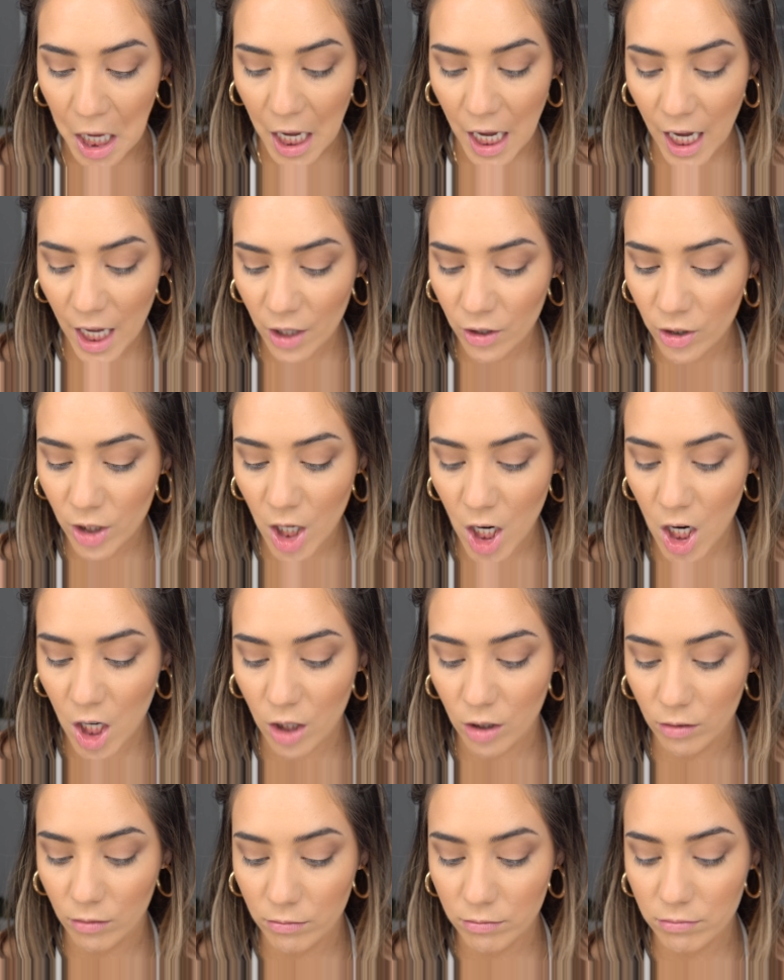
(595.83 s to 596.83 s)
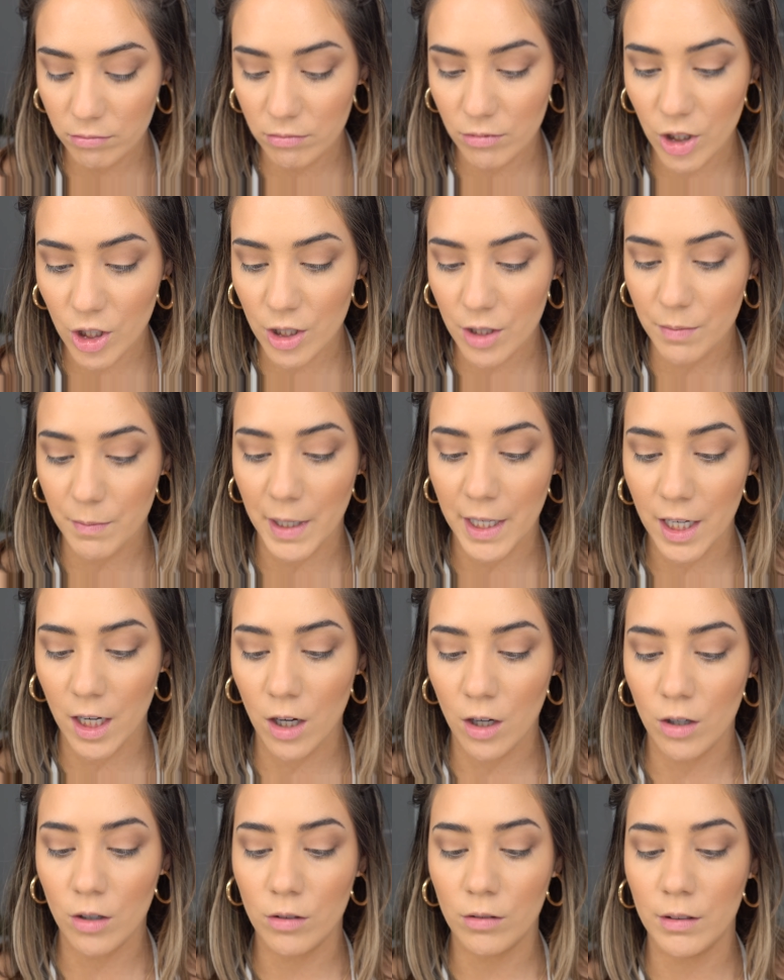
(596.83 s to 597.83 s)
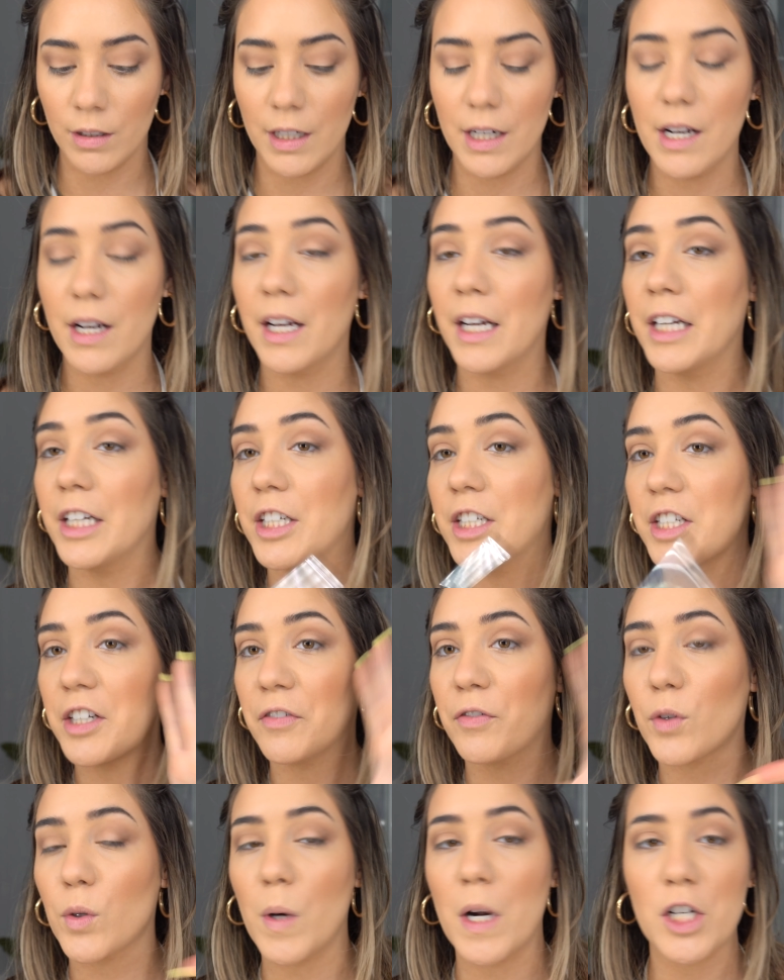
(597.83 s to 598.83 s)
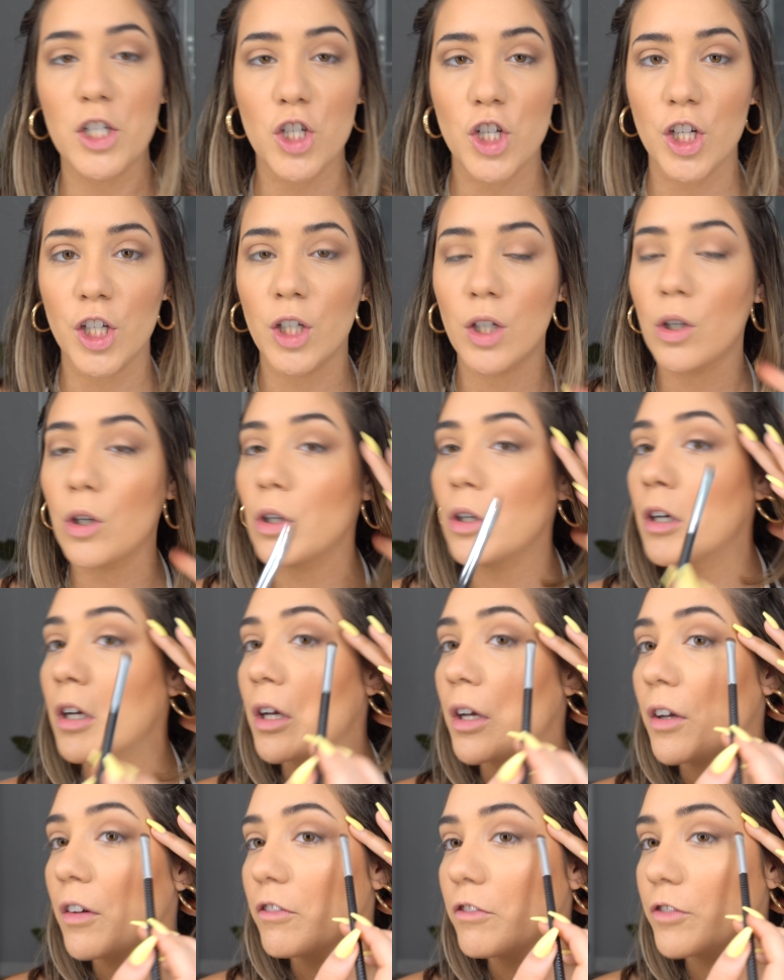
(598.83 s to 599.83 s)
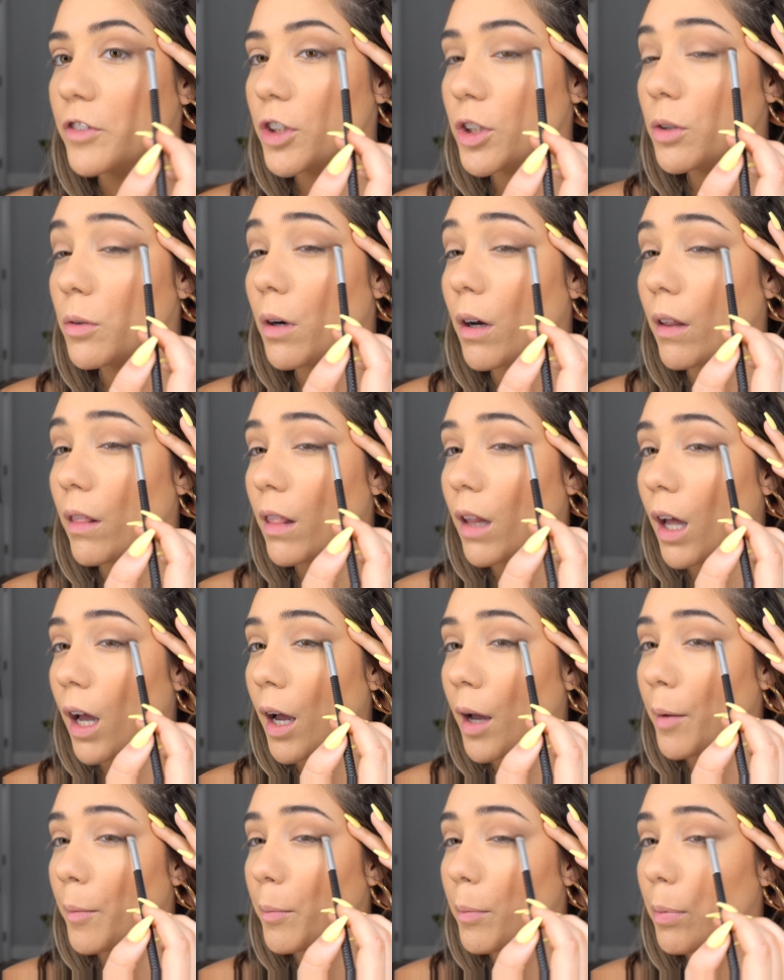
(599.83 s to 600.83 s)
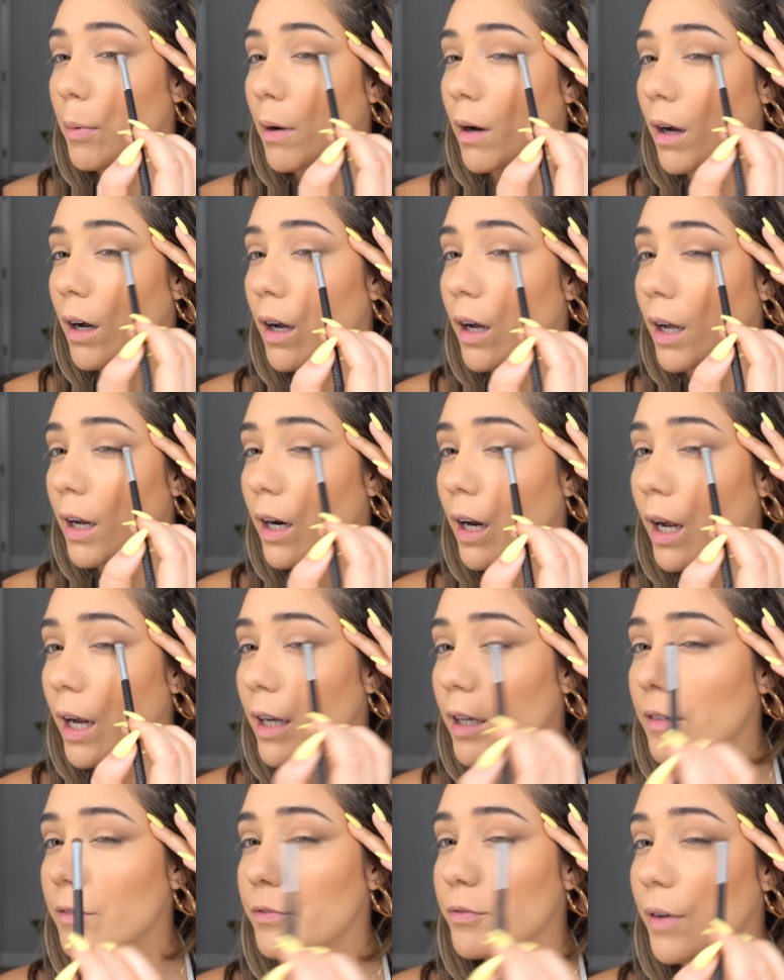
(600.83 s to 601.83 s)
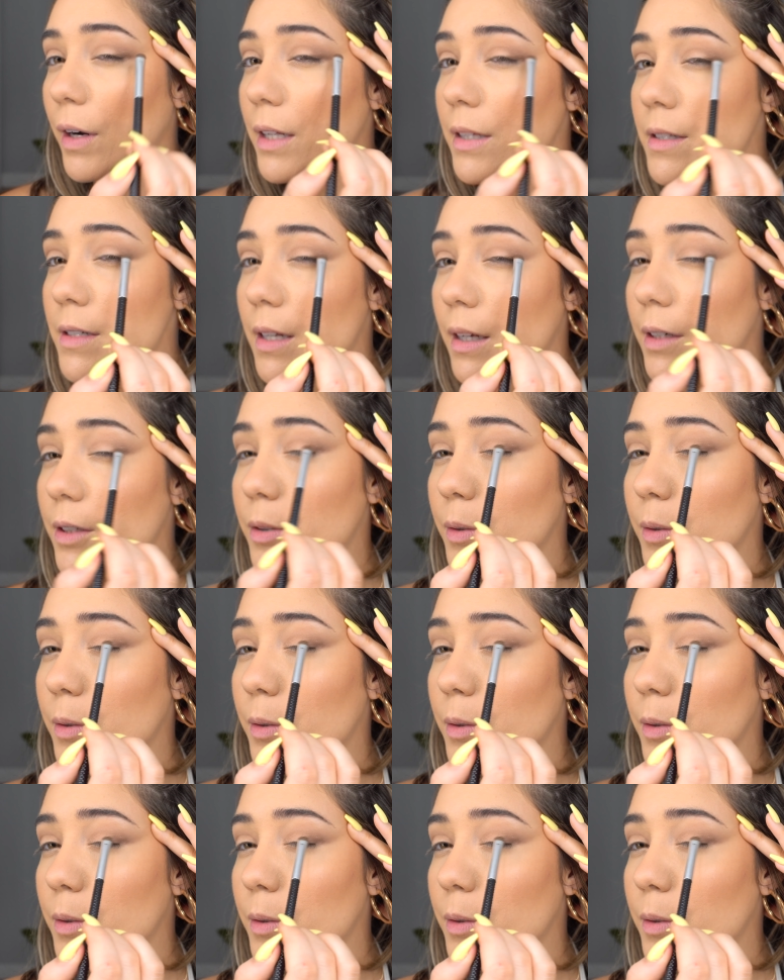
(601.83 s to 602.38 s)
I don't know, just my own indifferential view on that, but I have friends that